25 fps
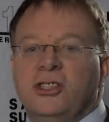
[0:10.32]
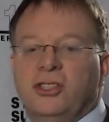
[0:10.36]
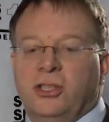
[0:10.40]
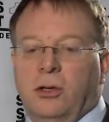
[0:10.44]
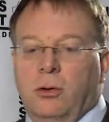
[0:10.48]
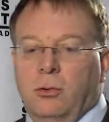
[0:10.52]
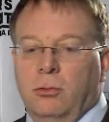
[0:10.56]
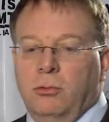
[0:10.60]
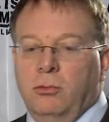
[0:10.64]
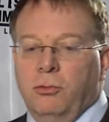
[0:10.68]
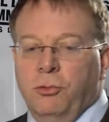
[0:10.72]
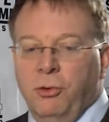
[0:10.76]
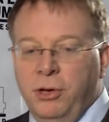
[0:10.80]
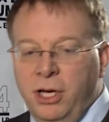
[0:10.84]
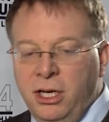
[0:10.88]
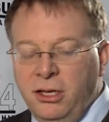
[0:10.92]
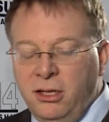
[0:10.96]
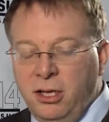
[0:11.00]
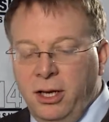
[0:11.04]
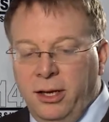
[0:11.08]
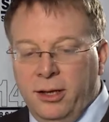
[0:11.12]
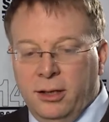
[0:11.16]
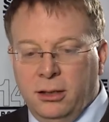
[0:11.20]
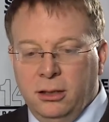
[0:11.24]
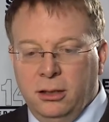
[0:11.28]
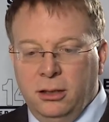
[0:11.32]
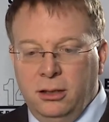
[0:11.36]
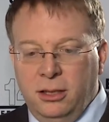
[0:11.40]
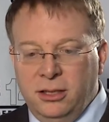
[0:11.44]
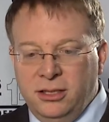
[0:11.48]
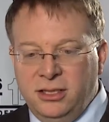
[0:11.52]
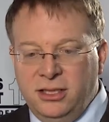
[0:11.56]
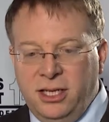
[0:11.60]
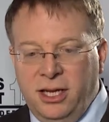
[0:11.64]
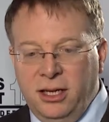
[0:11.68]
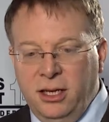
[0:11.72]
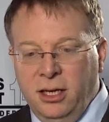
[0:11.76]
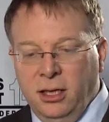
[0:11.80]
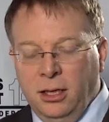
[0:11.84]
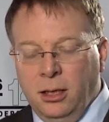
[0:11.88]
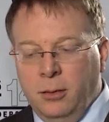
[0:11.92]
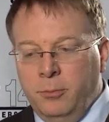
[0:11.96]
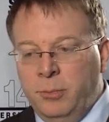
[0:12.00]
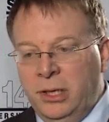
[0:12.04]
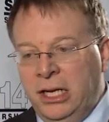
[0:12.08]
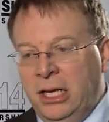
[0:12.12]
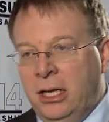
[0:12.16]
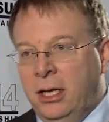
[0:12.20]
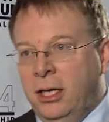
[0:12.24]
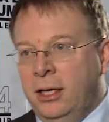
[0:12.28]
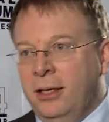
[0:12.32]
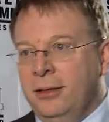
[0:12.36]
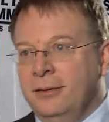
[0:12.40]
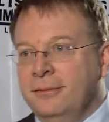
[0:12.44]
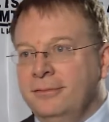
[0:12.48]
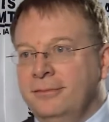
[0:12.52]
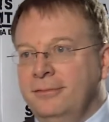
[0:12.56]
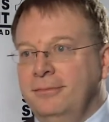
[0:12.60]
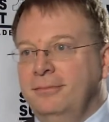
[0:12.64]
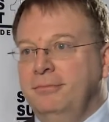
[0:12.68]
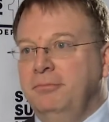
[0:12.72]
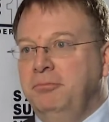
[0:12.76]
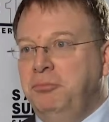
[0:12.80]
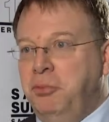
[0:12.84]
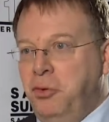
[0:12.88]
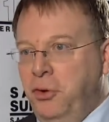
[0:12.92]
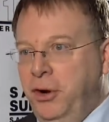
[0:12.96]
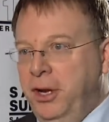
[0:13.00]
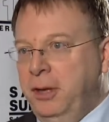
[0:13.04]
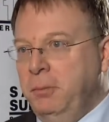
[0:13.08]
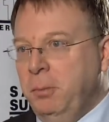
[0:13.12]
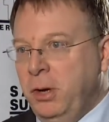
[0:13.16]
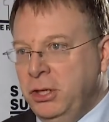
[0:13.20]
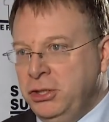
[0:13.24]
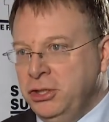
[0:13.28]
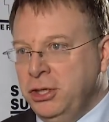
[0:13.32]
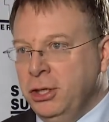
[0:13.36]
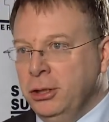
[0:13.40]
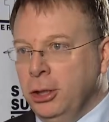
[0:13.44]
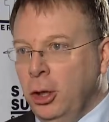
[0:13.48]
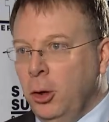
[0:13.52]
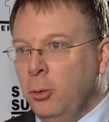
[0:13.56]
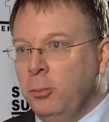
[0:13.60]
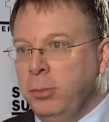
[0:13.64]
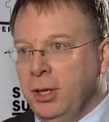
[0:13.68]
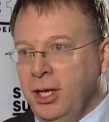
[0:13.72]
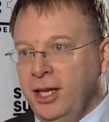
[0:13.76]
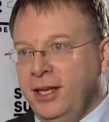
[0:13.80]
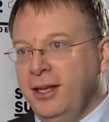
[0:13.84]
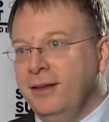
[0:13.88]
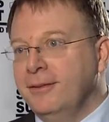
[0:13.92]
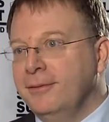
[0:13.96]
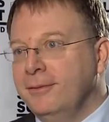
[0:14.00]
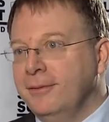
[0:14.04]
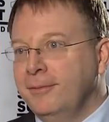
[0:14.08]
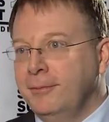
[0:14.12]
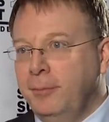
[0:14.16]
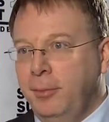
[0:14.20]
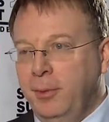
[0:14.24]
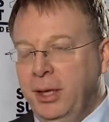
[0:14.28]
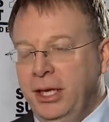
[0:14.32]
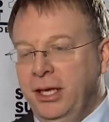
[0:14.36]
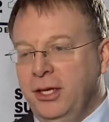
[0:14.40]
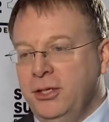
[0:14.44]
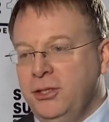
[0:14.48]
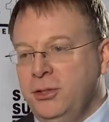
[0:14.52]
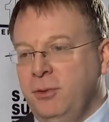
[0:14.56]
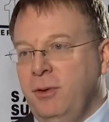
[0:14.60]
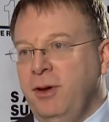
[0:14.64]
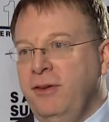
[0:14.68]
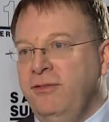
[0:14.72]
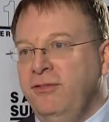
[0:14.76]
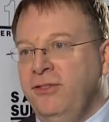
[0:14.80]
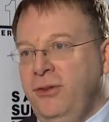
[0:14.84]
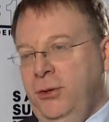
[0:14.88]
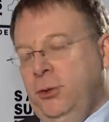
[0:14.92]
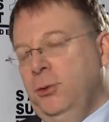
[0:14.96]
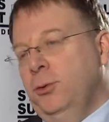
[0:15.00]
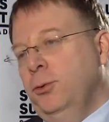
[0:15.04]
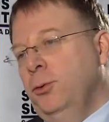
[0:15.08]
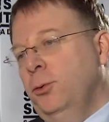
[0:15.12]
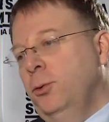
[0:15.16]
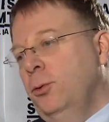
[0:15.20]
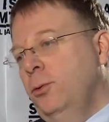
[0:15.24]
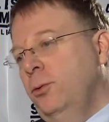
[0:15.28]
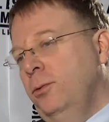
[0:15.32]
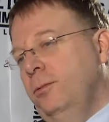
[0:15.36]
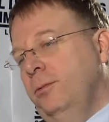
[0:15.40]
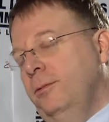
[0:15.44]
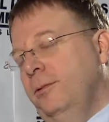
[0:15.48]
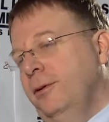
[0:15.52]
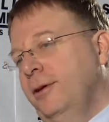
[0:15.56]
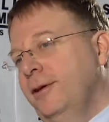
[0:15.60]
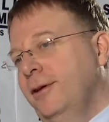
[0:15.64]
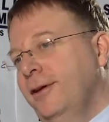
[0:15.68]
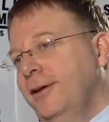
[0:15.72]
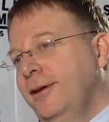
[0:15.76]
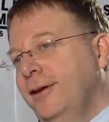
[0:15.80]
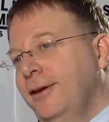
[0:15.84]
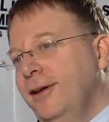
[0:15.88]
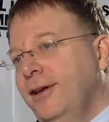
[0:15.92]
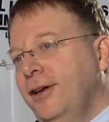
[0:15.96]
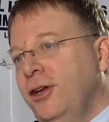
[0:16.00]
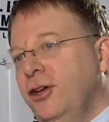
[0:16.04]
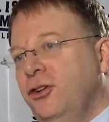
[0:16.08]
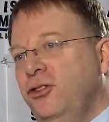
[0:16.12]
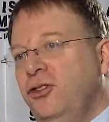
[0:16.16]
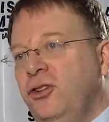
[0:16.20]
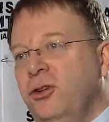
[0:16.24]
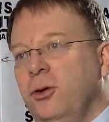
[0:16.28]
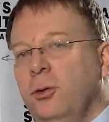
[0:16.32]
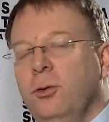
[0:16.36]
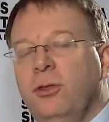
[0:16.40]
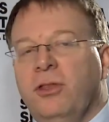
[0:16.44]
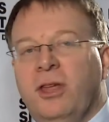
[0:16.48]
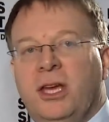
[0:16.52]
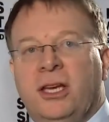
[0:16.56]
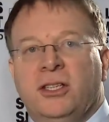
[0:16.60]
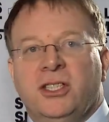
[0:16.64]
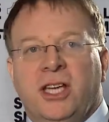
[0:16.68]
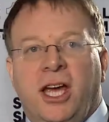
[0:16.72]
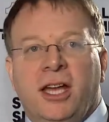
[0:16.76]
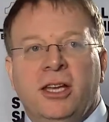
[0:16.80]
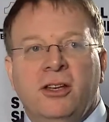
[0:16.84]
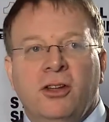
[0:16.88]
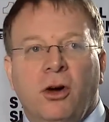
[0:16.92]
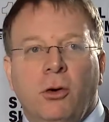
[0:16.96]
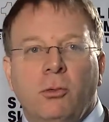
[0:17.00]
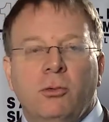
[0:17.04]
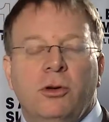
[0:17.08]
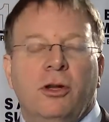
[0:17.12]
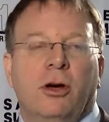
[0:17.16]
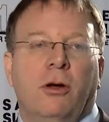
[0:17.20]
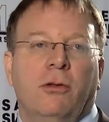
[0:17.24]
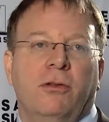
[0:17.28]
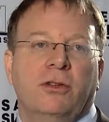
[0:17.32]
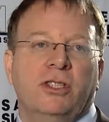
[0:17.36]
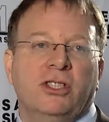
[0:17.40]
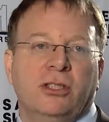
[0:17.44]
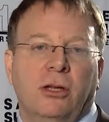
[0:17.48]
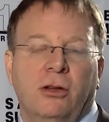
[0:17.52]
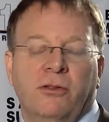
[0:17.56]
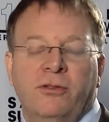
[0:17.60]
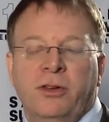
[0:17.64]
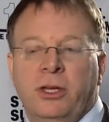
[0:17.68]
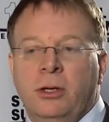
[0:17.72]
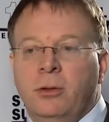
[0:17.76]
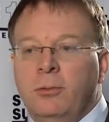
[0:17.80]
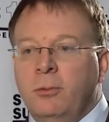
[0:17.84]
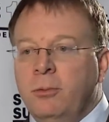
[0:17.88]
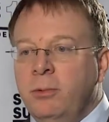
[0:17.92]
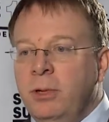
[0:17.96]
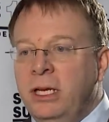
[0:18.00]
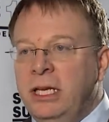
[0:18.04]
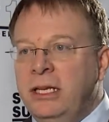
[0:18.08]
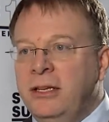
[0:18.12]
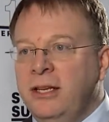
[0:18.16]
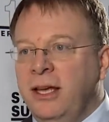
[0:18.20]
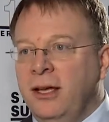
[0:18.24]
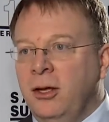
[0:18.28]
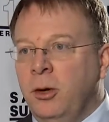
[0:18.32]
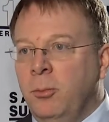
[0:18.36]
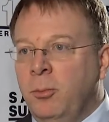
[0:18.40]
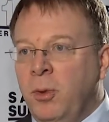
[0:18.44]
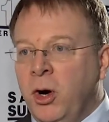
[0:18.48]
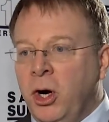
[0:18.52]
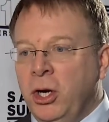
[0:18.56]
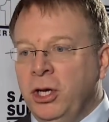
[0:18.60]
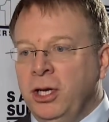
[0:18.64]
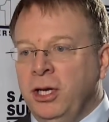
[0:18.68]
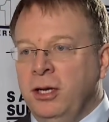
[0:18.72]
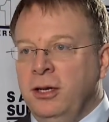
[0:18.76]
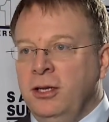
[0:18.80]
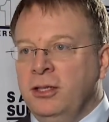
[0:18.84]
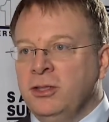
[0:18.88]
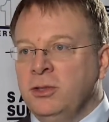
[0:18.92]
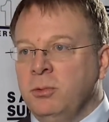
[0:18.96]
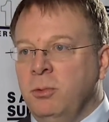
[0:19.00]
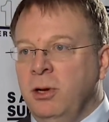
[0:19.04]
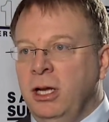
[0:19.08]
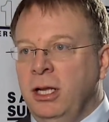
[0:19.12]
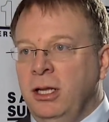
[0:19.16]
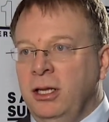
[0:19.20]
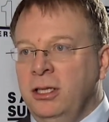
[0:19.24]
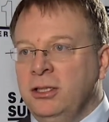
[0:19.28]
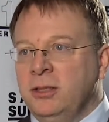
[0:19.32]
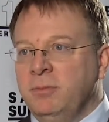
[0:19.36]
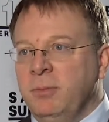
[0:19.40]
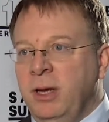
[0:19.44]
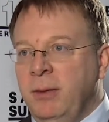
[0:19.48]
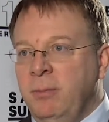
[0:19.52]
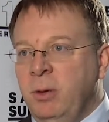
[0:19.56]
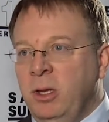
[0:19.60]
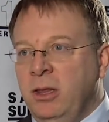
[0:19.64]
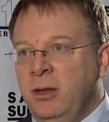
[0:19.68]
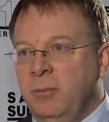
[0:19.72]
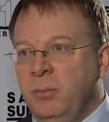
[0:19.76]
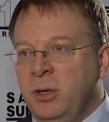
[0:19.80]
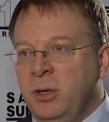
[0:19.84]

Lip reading: So retail is taking a beating pretty much globally because you have two things. I don't know the Slovene retail market as well as maybe the